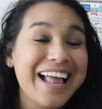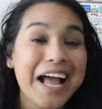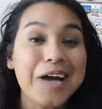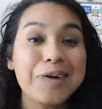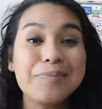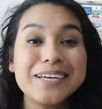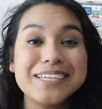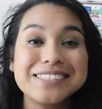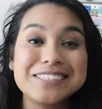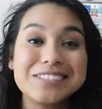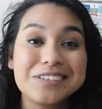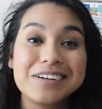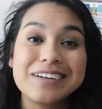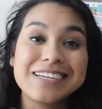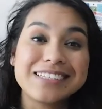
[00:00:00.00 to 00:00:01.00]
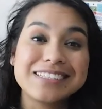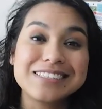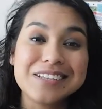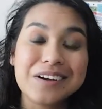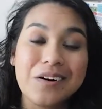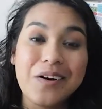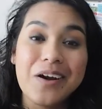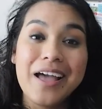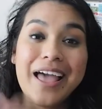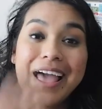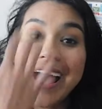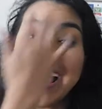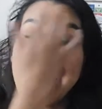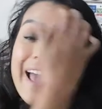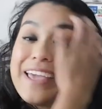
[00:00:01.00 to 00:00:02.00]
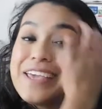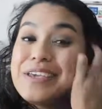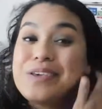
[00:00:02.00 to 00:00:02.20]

I'm a historian, so I